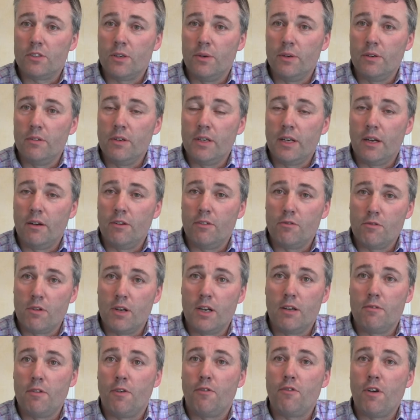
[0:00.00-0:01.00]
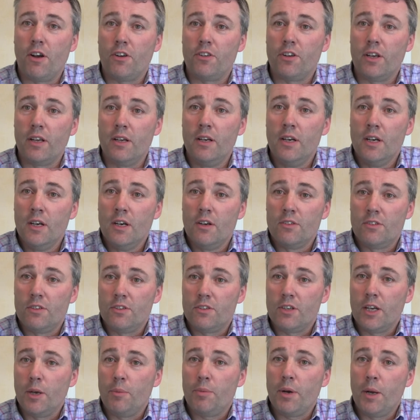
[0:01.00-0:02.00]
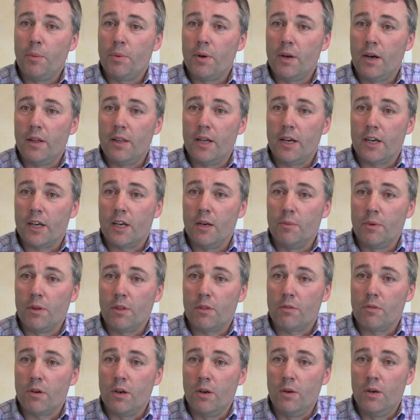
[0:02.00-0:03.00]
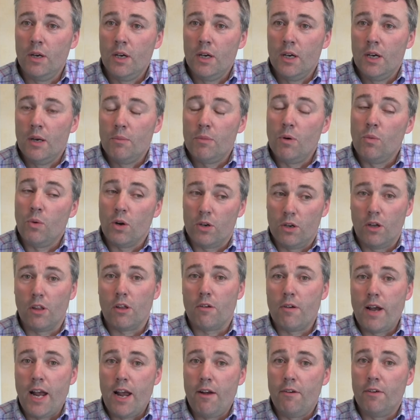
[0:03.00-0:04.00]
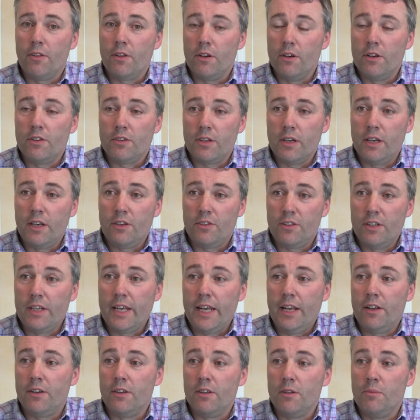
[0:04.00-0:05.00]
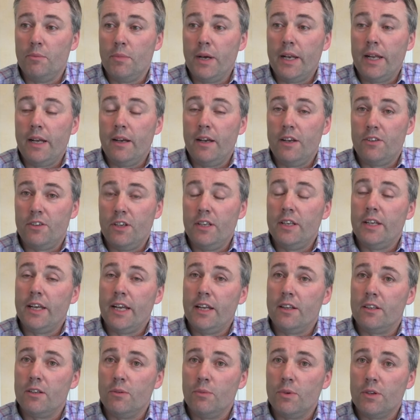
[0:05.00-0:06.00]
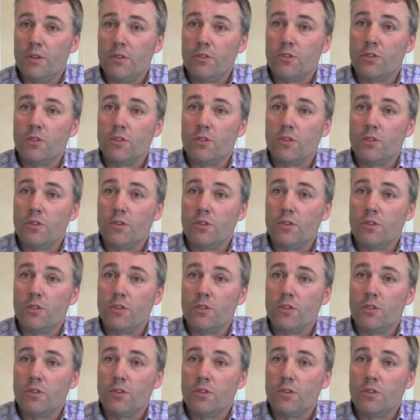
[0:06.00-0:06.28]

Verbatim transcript: So it, you know, really refreshing to see people like that coming through. But one other area that is, is need at the minute is in need that we